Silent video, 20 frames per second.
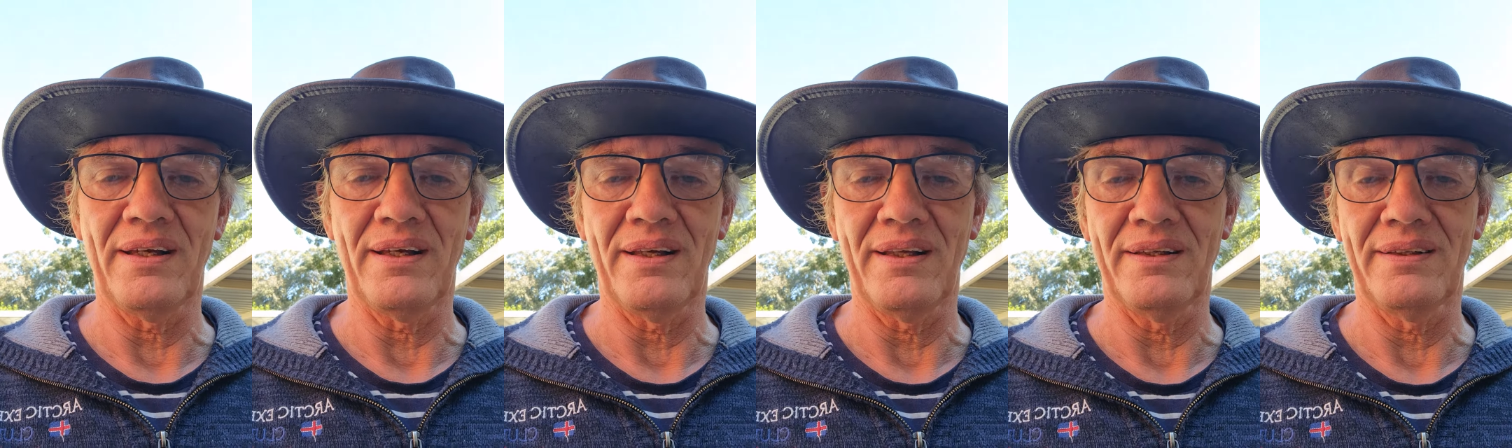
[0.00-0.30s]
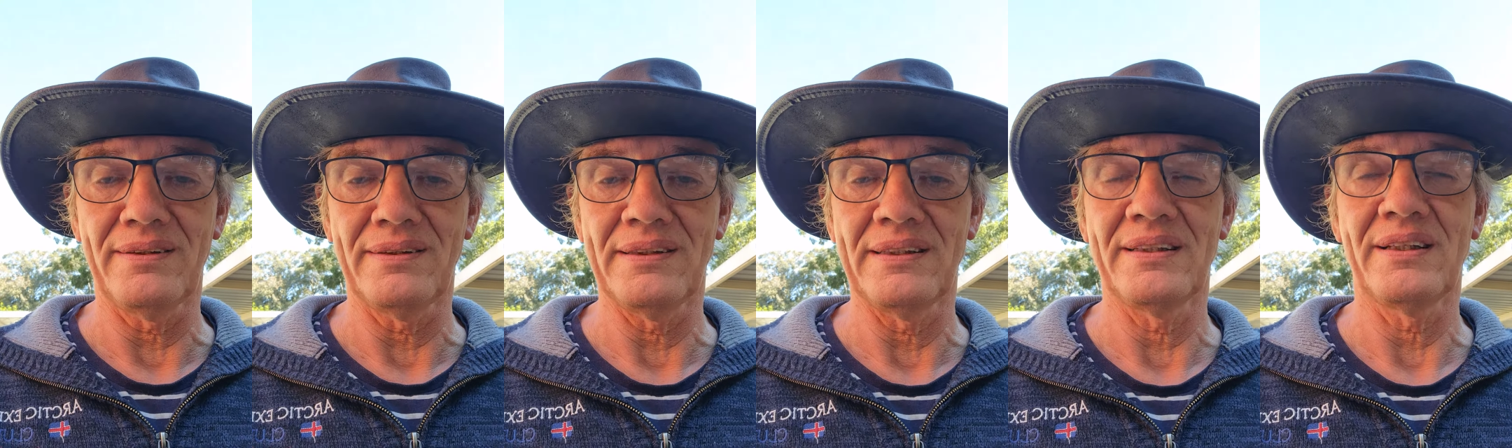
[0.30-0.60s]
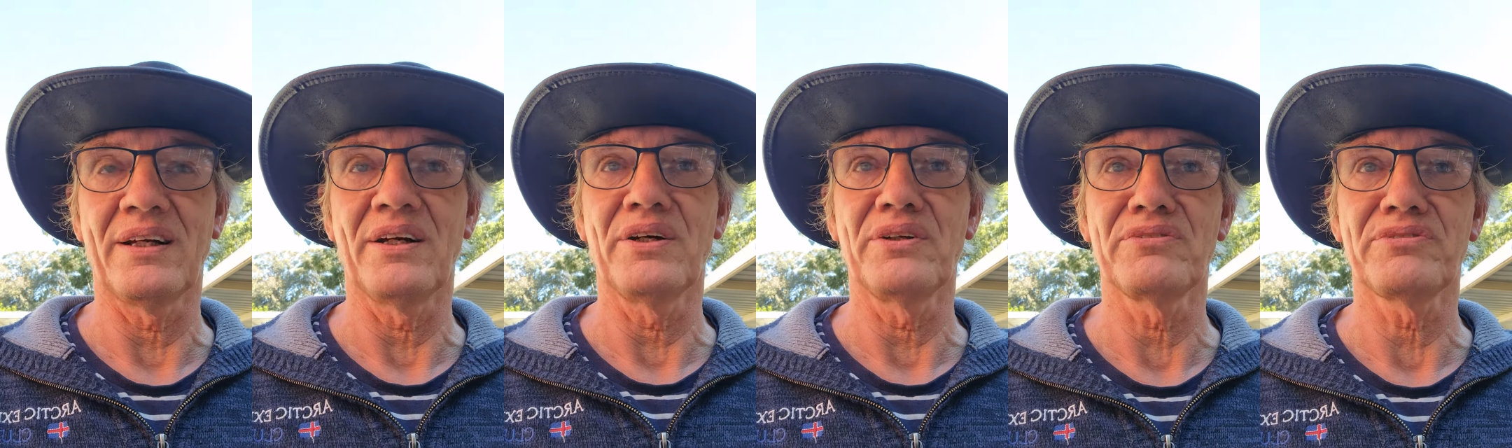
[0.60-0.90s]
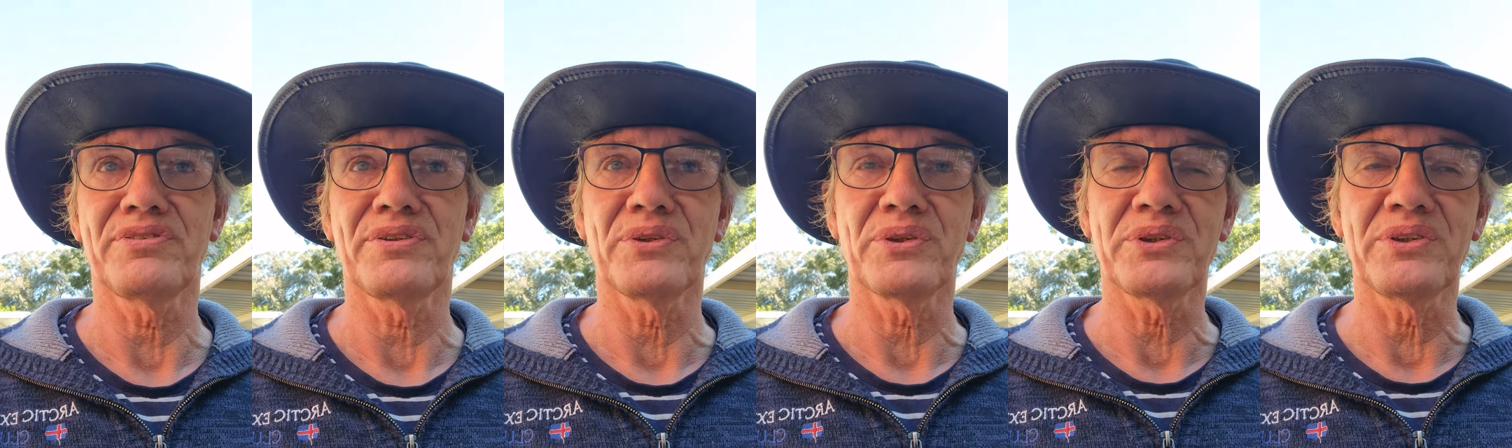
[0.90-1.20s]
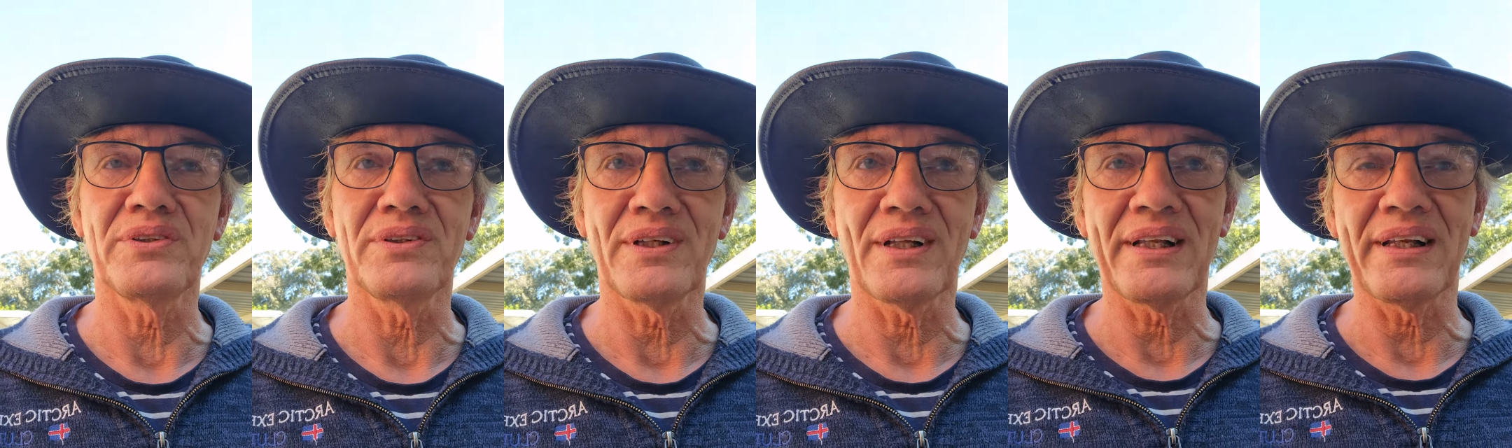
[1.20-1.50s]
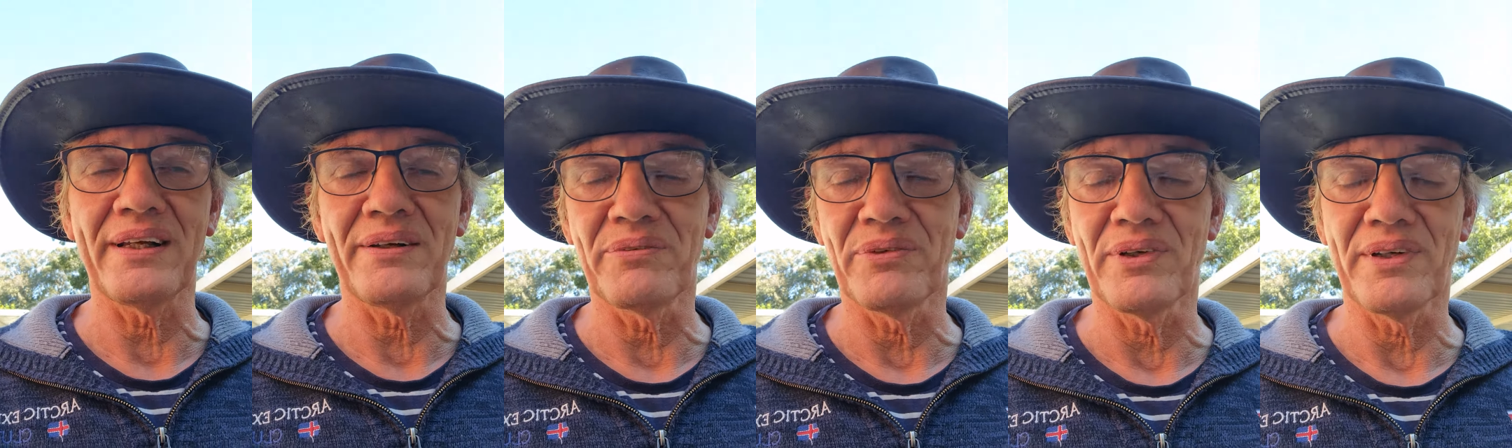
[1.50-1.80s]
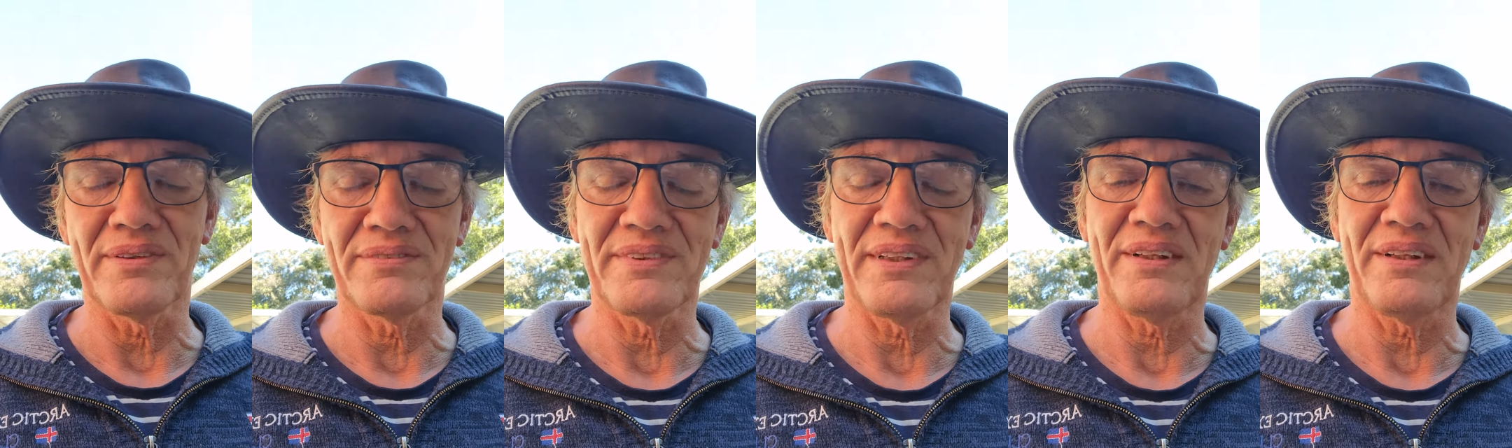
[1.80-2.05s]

and unfortunately, one of